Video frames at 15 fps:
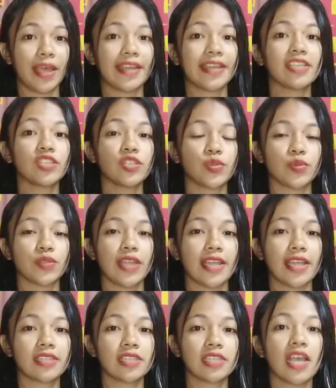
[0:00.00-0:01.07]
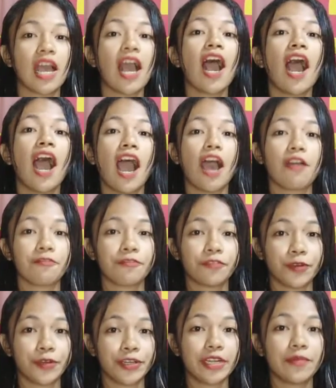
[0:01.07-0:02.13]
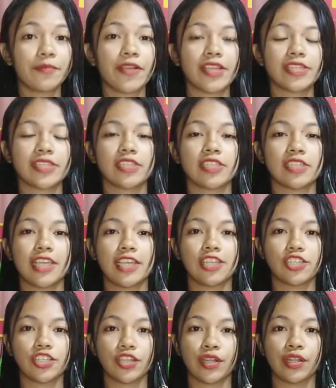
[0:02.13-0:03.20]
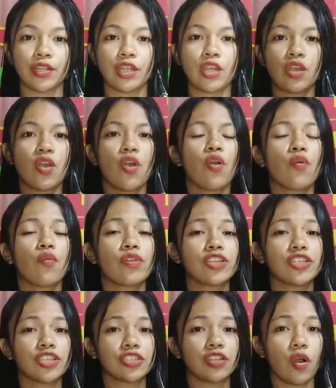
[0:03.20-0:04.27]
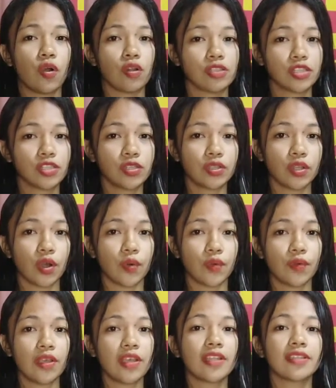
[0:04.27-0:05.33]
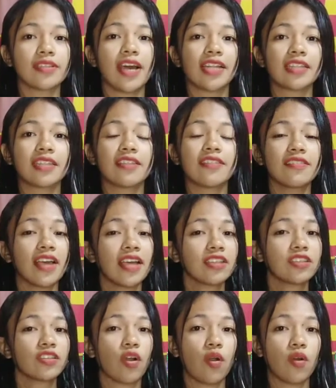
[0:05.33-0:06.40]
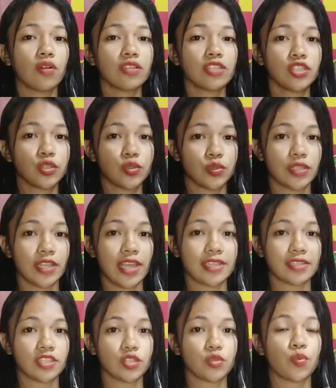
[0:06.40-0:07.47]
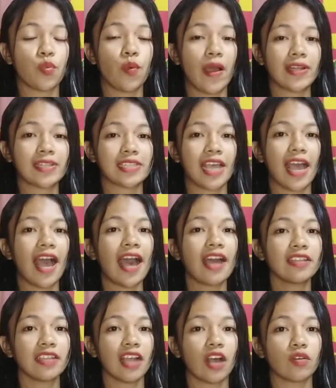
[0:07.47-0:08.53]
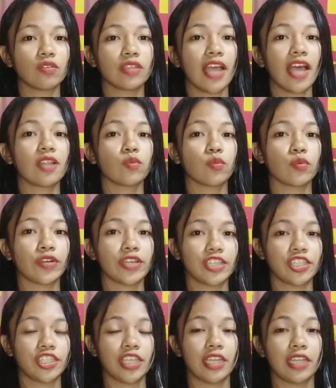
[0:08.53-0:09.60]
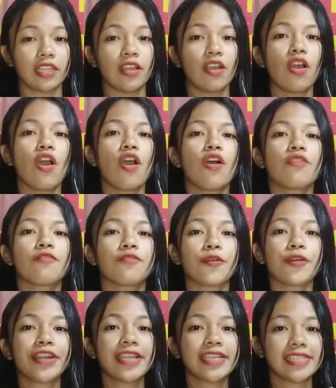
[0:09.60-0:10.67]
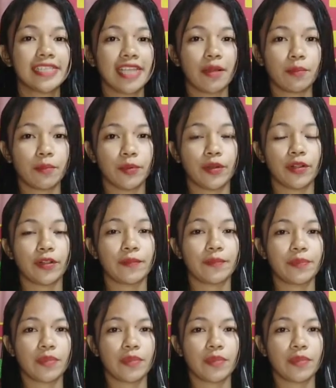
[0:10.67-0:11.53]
by the students after the presentation. We should also know that not all students want a handout and worksheet. For example,